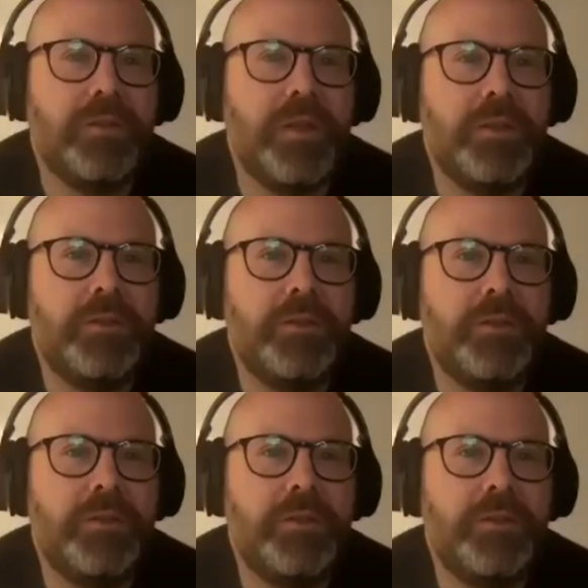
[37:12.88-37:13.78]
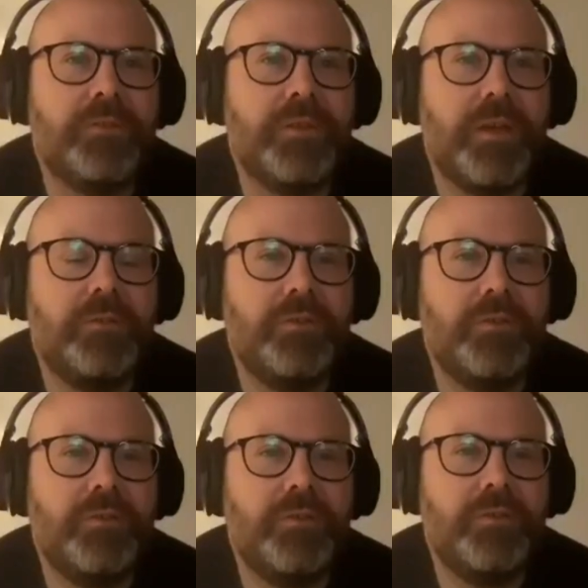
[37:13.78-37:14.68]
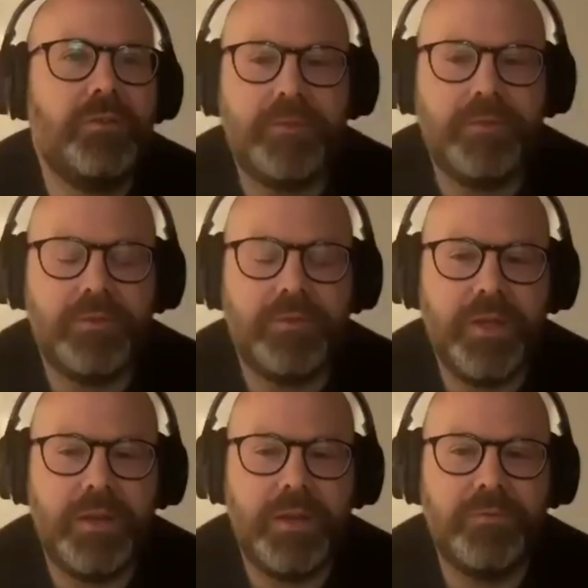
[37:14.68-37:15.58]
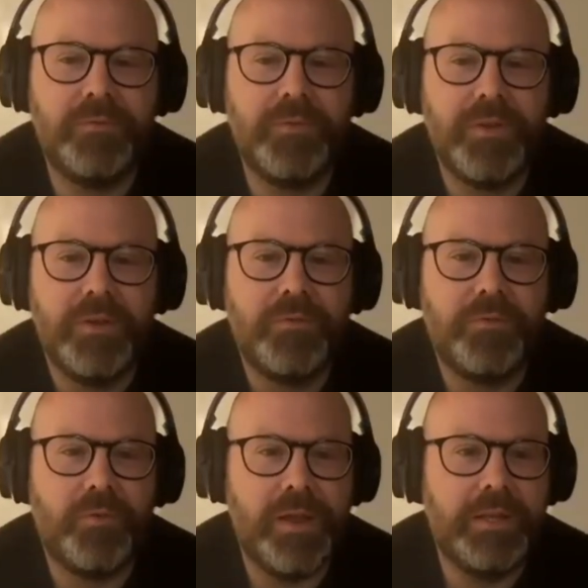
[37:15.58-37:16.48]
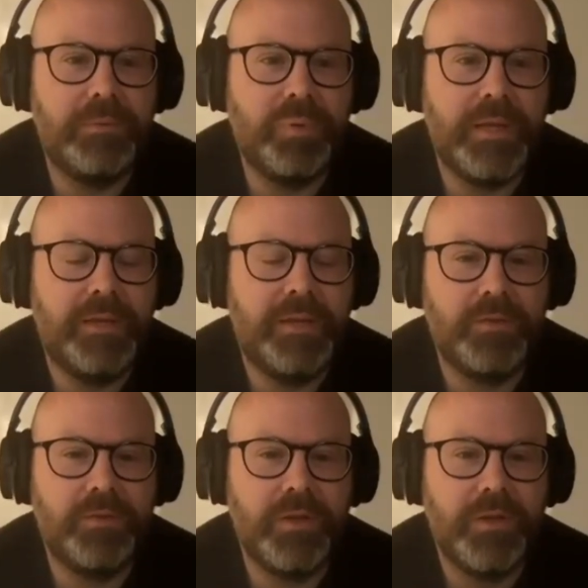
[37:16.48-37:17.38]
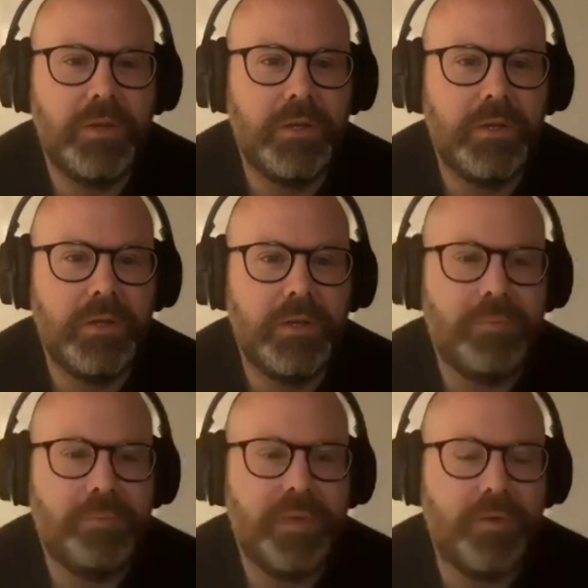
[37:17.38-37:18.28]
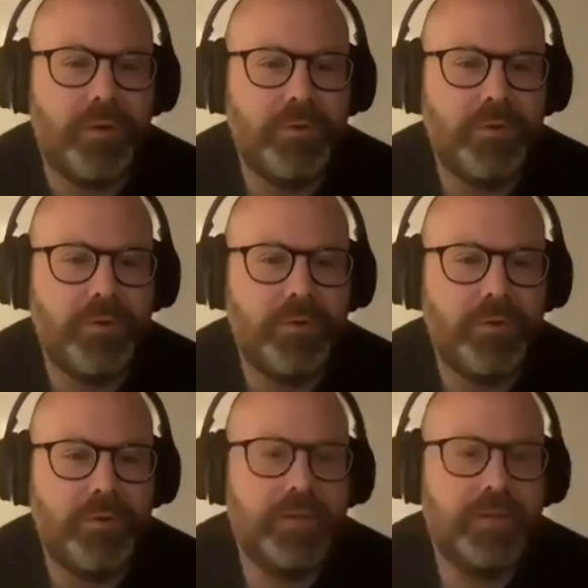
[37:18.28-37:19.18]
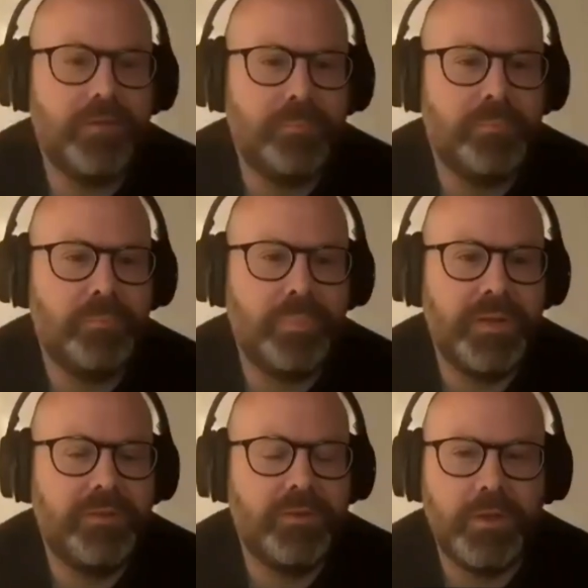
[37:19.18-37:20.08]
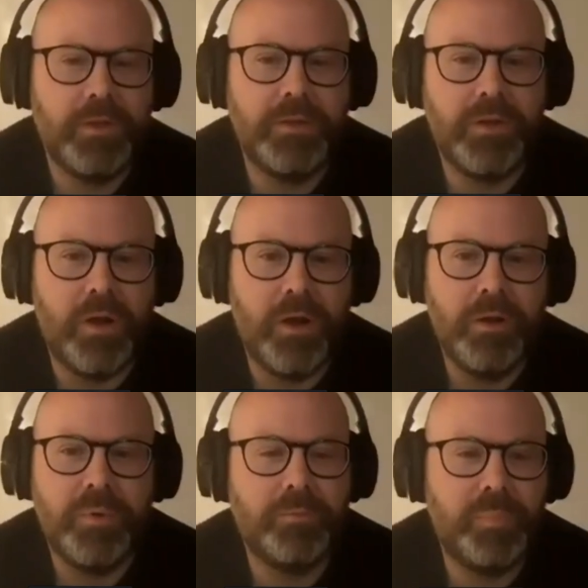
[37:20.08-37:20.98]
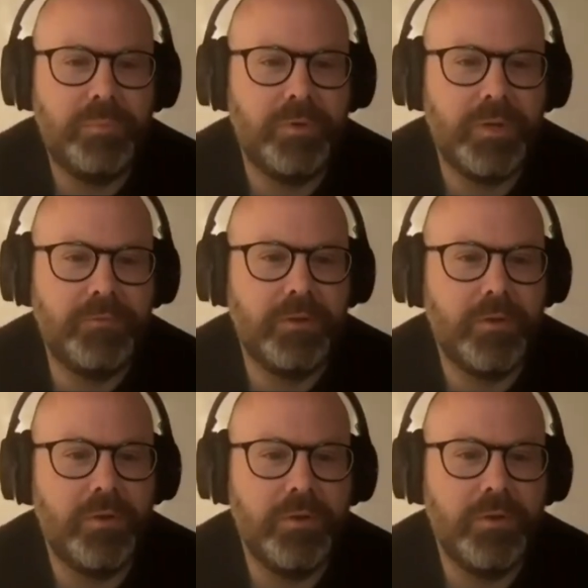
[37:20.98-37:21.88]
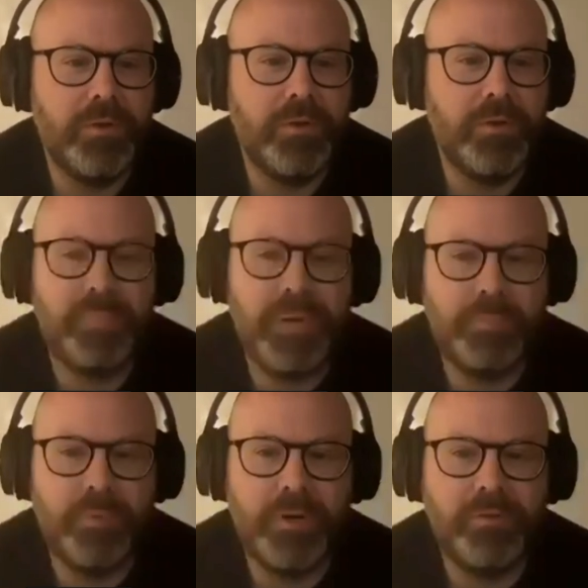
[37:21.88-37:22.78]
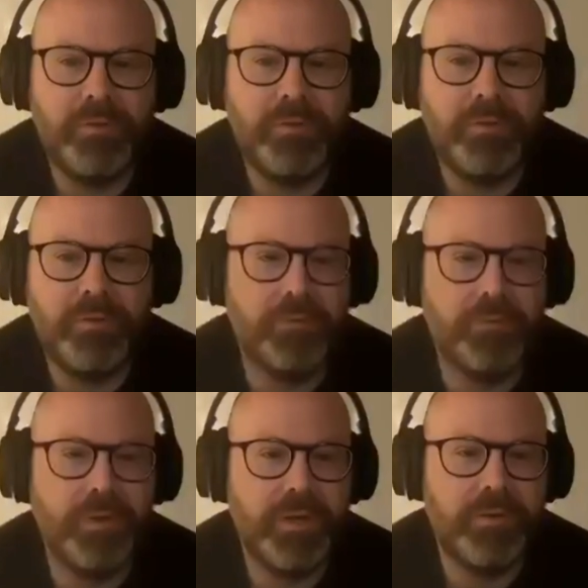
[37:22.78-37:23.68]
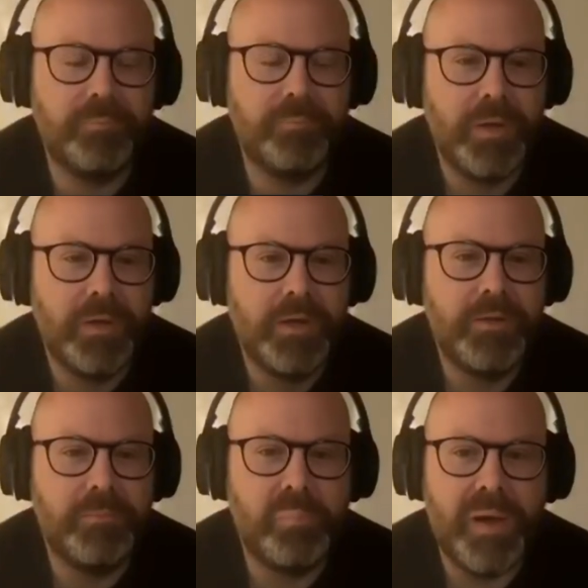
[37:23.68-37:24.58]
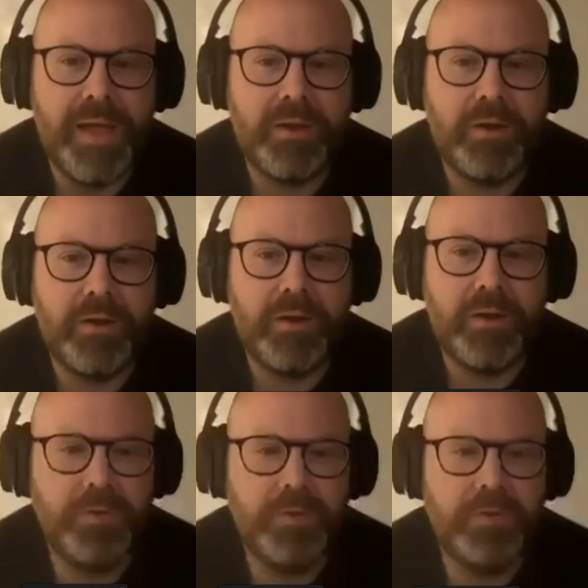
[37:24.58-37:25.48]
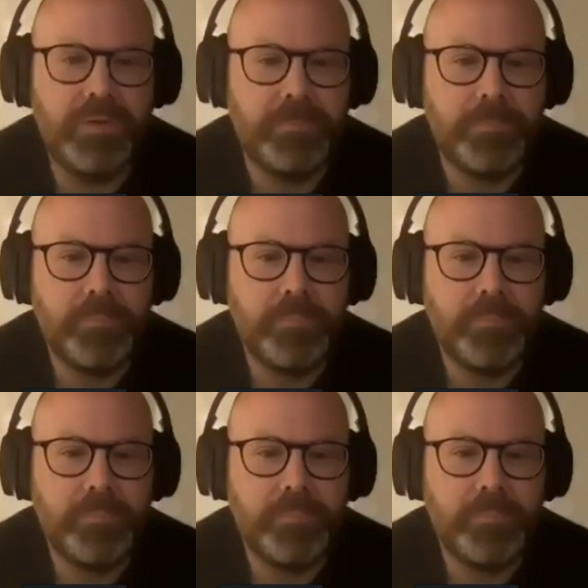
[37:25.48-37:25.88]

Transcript: London a less, as you said, a less kind of friendly place? Is it because of the, you know, some places in London are because people live there longer, are the people more interested because of their kind of their background and community?